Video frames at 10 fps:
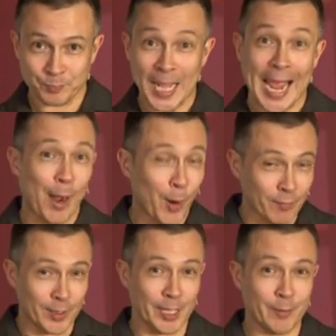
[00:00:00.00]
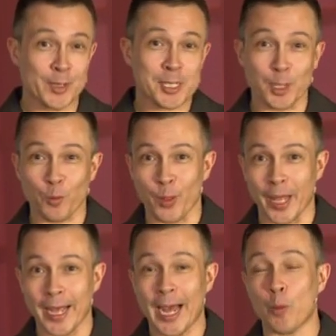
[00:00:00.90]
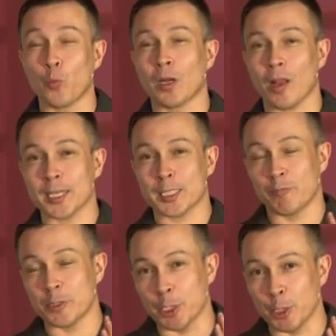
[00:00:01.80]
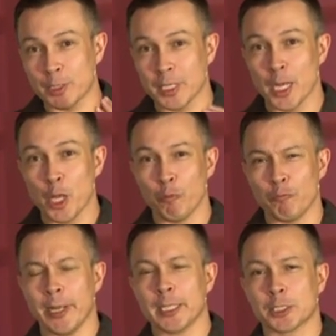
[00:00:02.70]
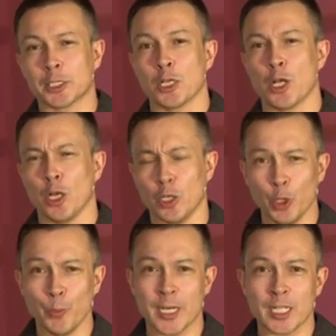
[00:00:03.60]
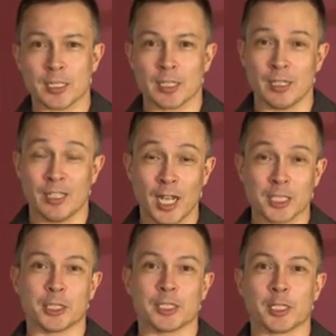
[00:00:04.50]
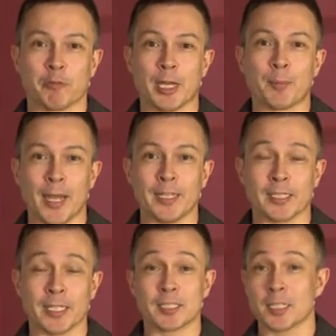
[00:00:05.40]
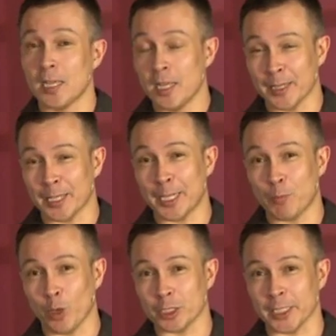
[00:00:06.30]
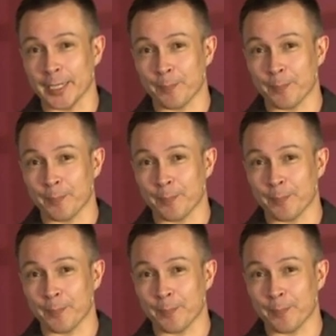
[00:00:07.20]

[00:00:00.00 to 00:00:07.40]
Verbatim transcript: However, if you're still there and would like to produce rich, luminous, luscious acrylic paintings, then keep watching.